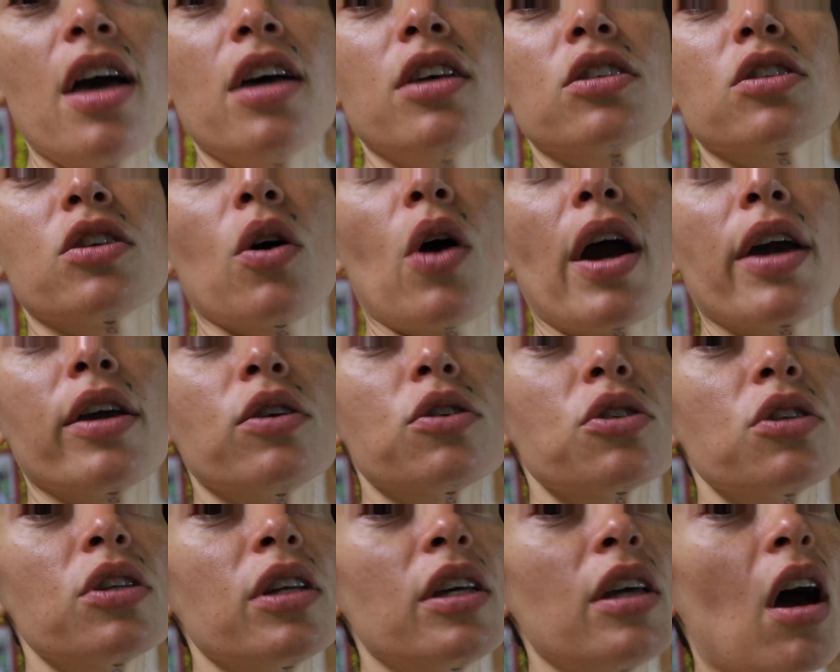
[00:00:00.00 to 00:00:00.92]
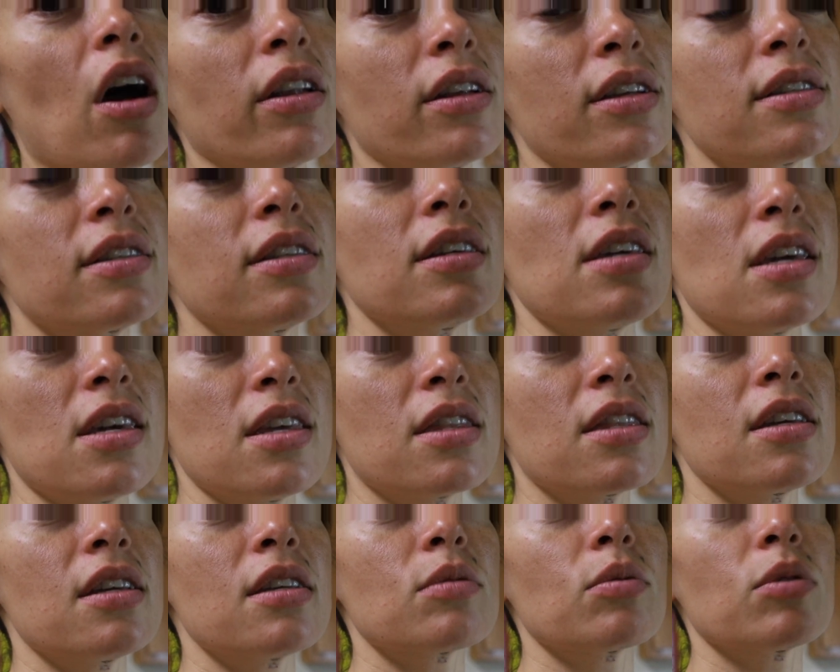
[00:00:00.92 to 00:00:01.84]
So I usually honestly eat
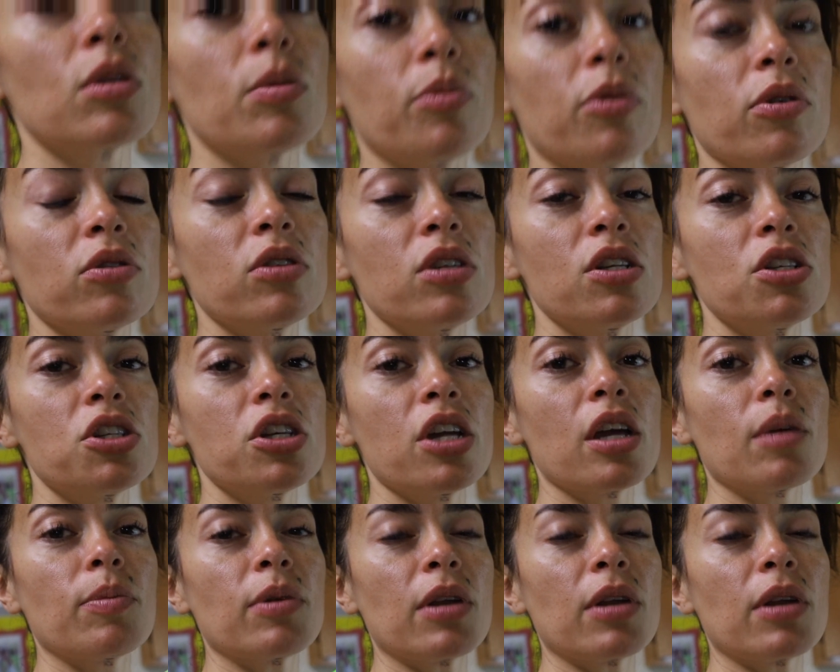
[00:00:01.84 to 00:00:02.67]
these with a protein shake,